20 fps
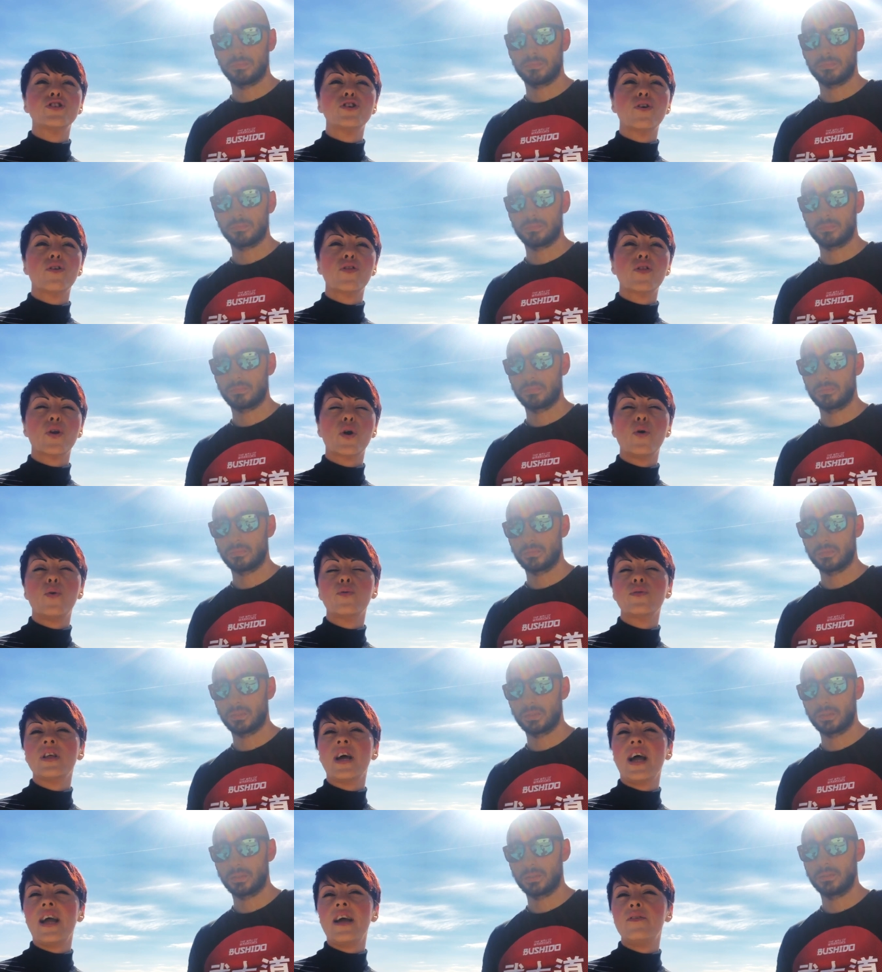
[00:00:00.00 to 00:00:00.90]
Speaker 1: your
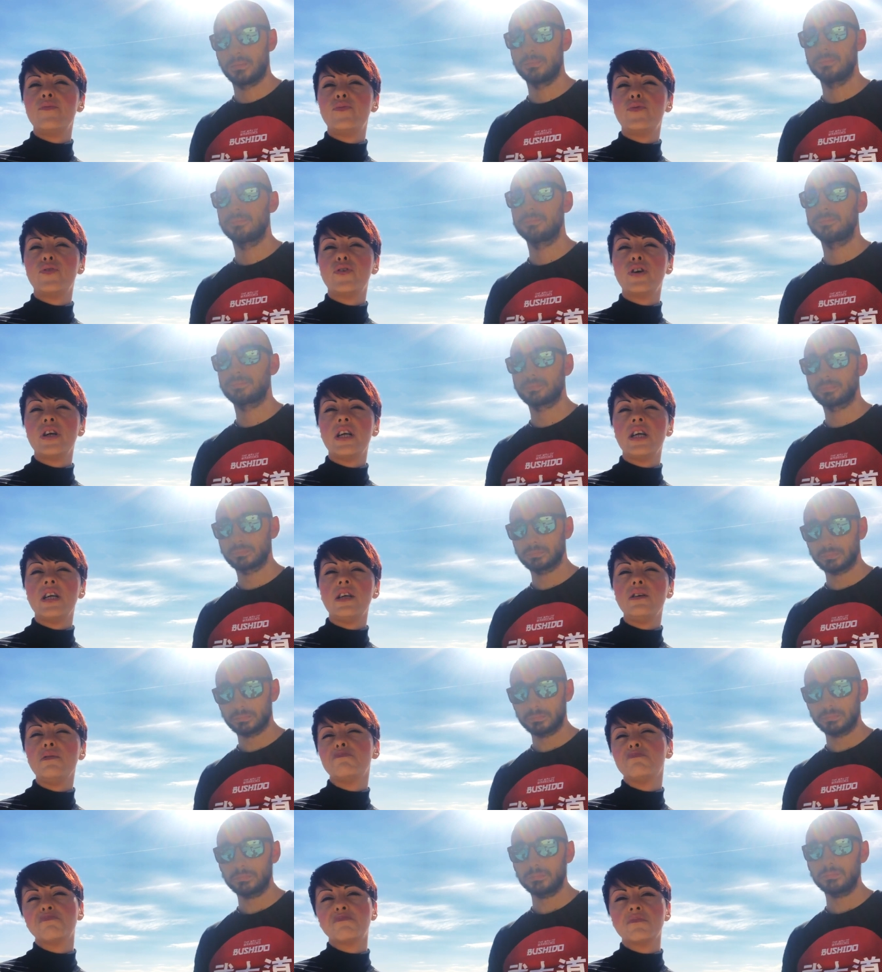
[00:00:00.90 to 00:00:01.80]
throat every
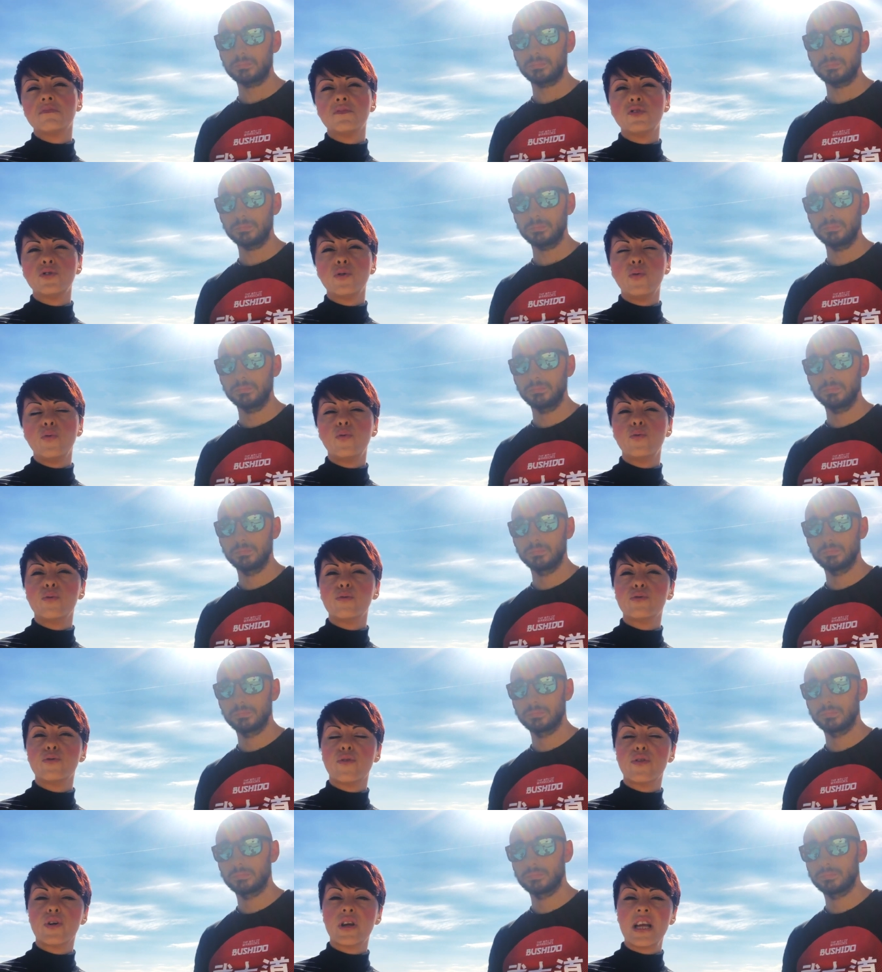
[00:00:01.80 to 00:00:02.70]
two
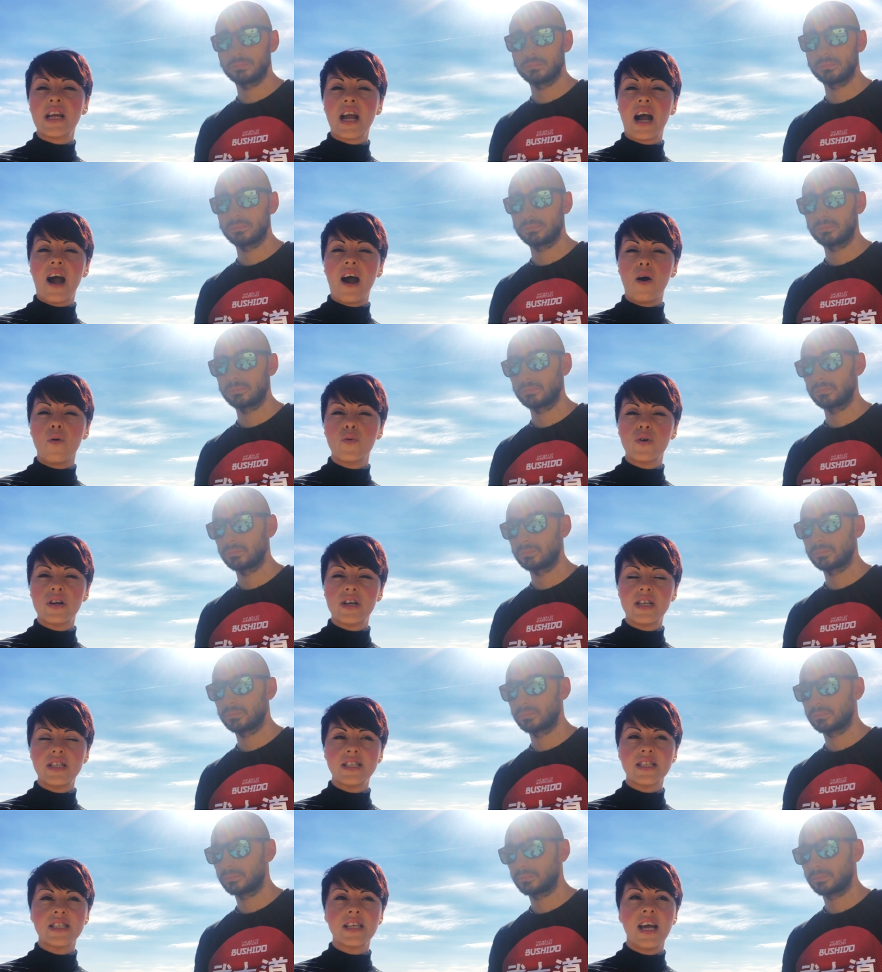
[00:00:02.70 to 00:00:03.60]
to three
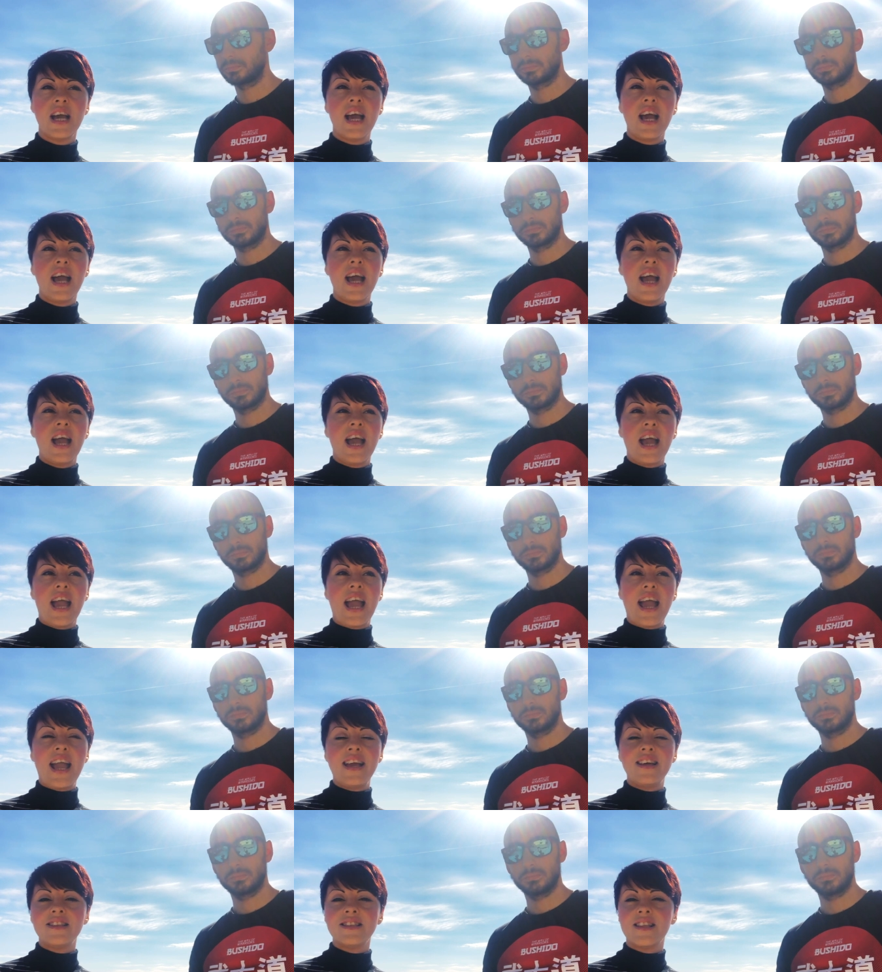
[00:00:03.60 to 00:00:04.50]
hours
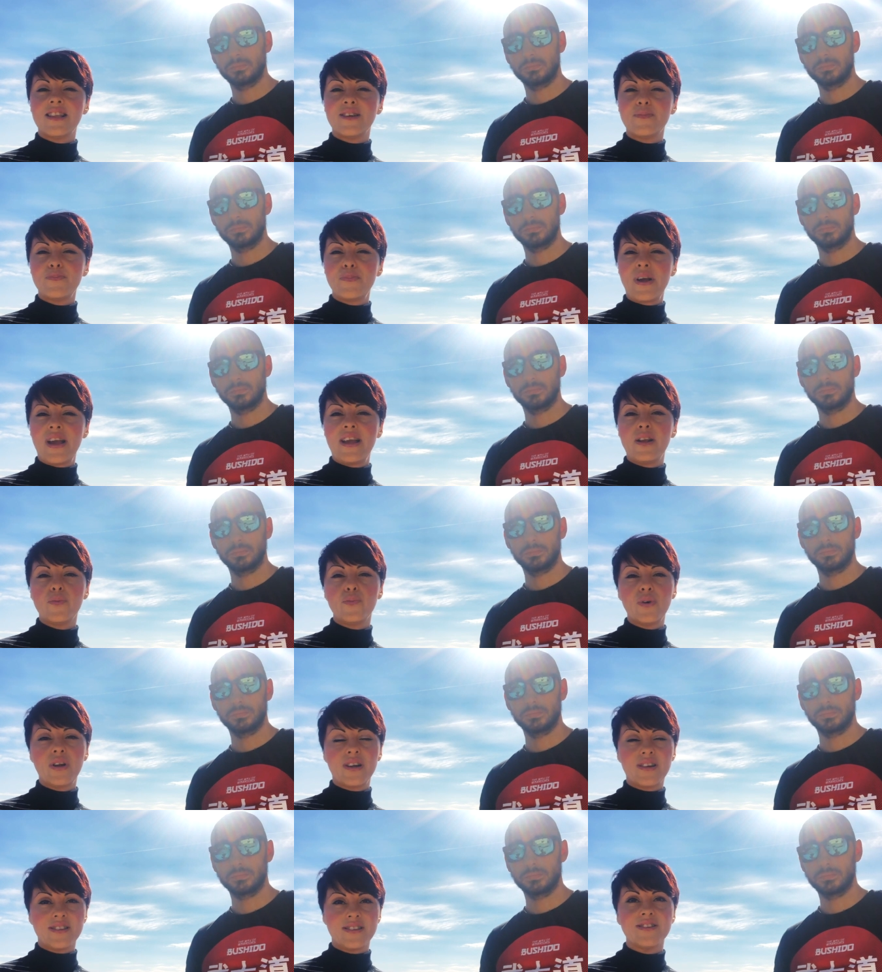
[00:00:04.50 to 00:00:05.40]
and the pain
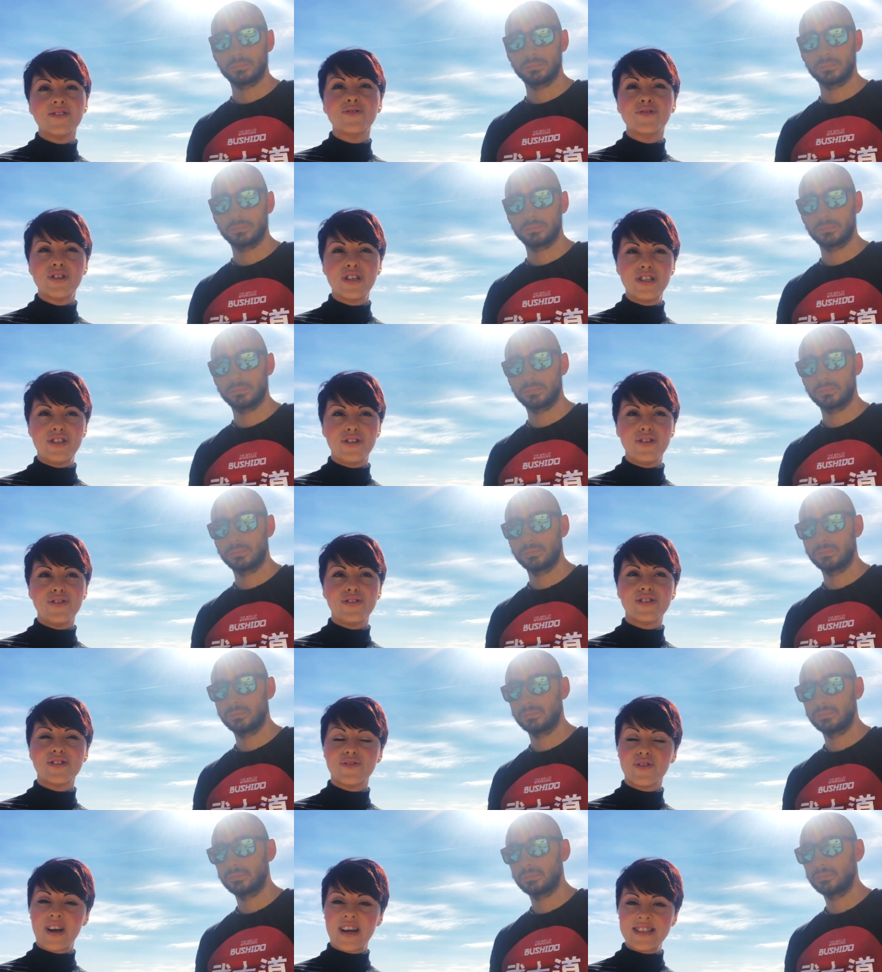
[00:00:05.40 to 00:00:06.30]
will
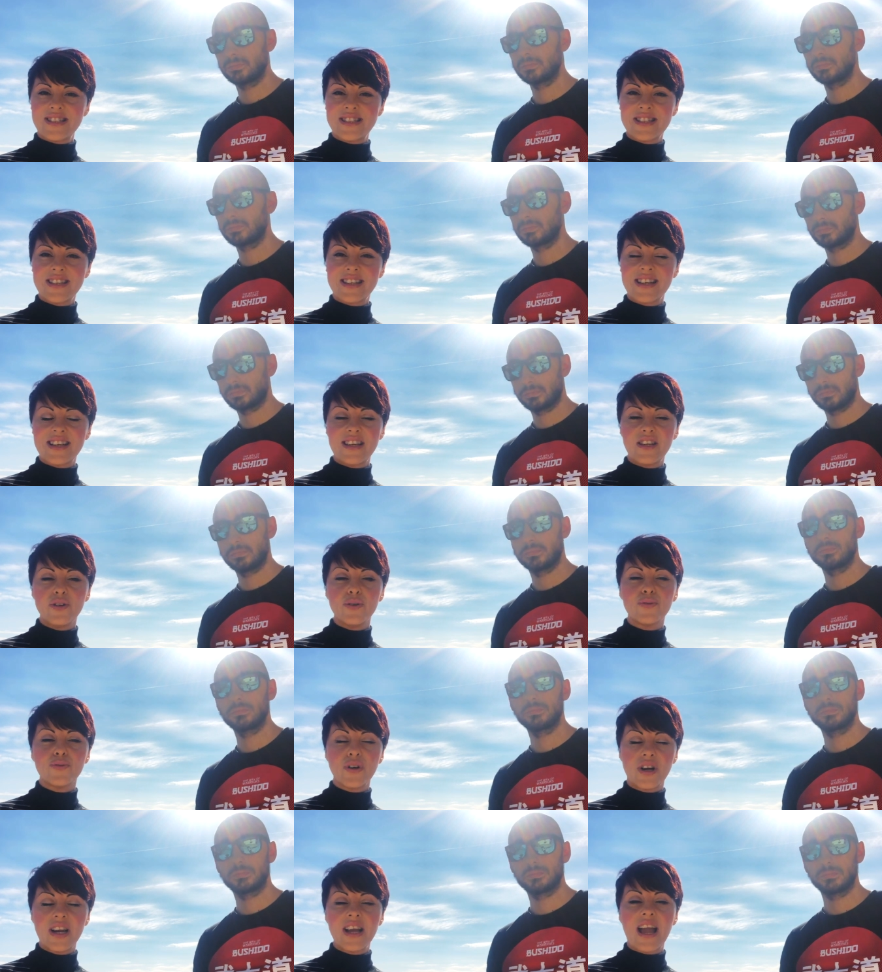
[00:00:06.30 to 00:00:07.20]
reduce drastically. Mm -hmm. You
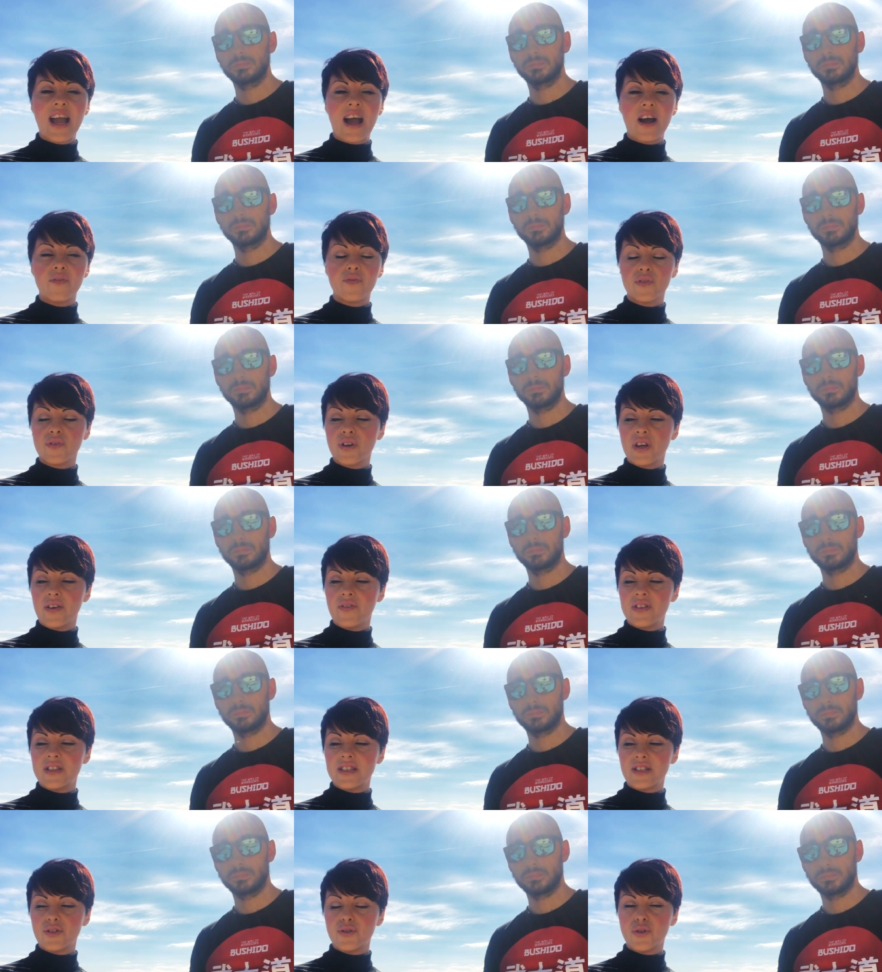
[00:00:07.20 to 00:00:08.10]
really have to give
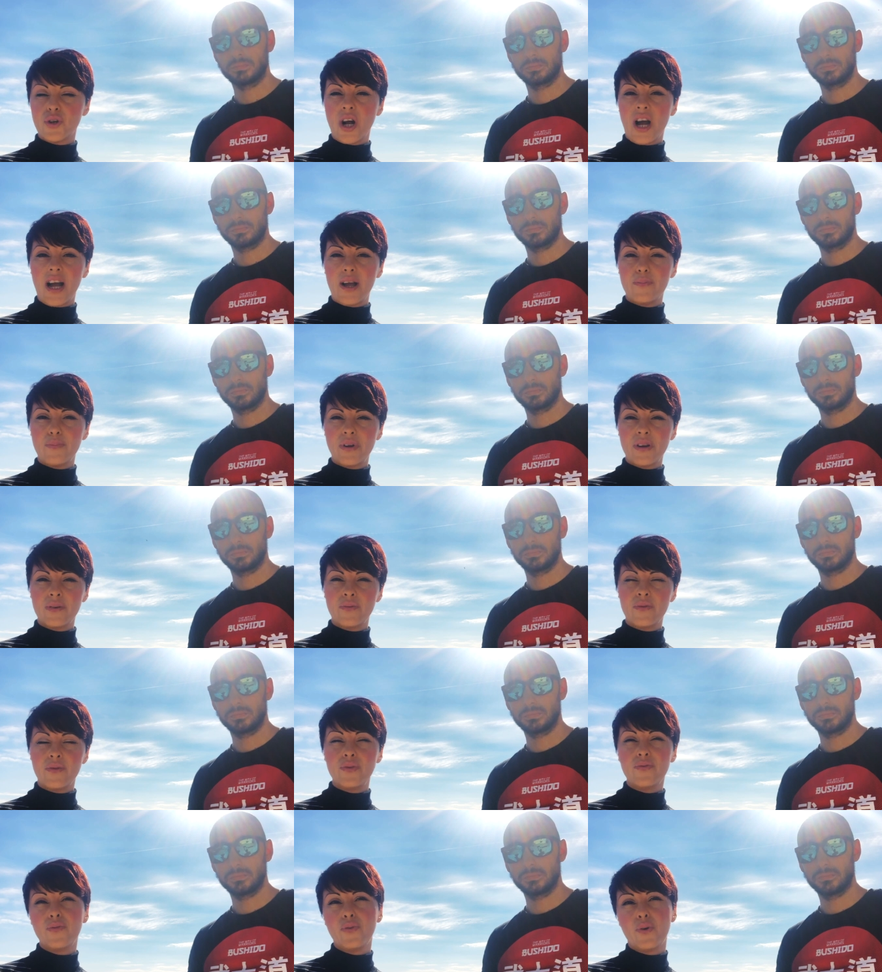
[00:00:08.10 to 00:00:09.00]
it a try
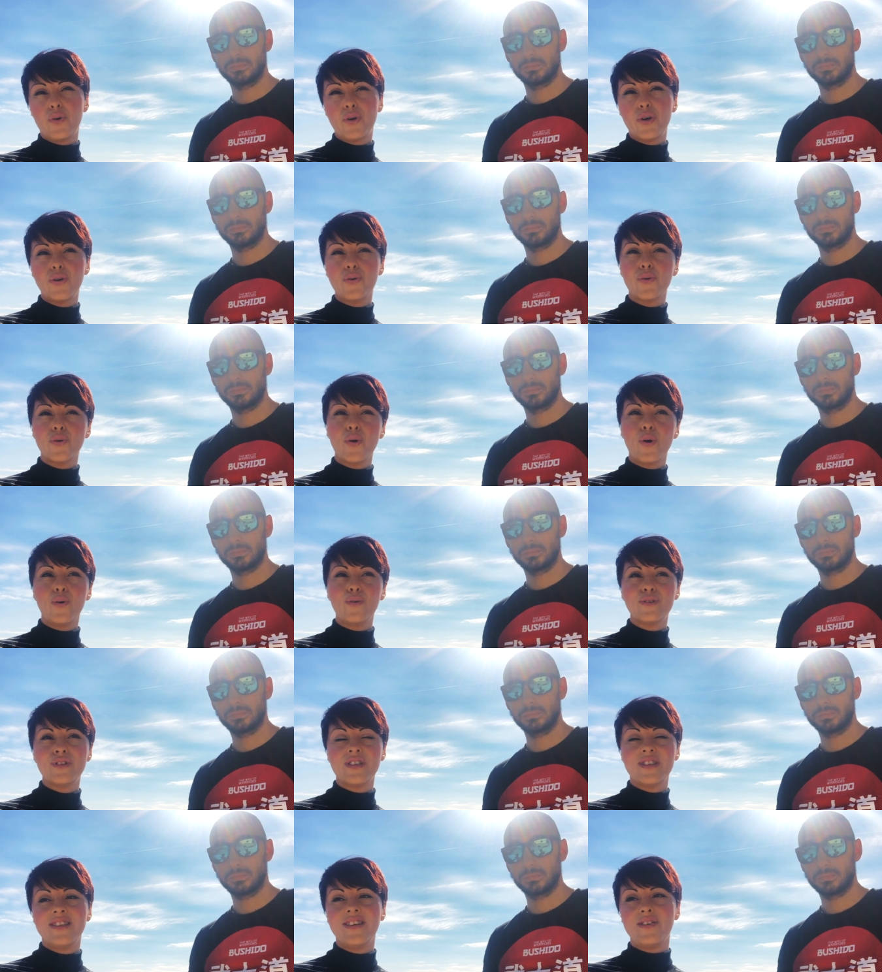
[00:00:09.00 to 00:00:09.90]
before you go
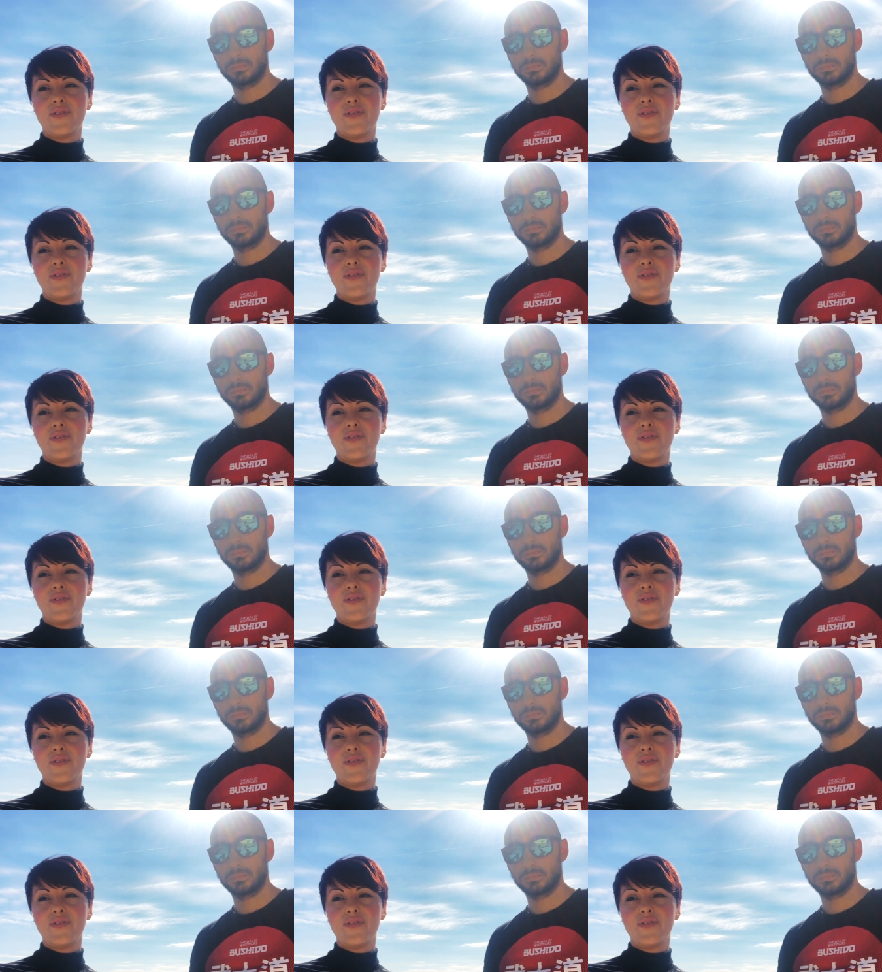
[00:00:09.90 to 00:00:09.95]
to the